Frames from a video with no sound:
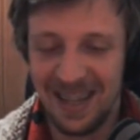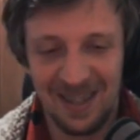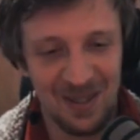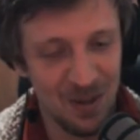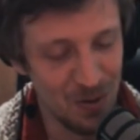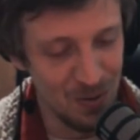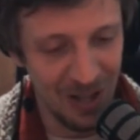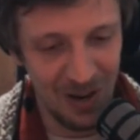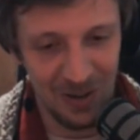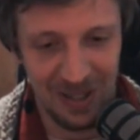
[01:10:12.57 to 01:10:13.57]
too
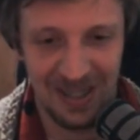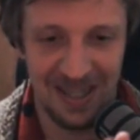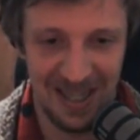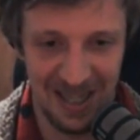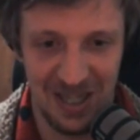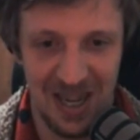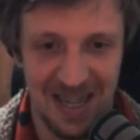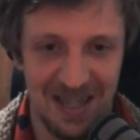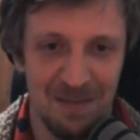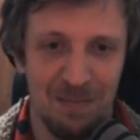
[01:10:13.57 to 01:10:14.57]
long to
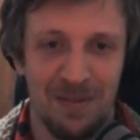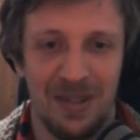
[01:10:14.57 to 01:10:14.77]
digitize them.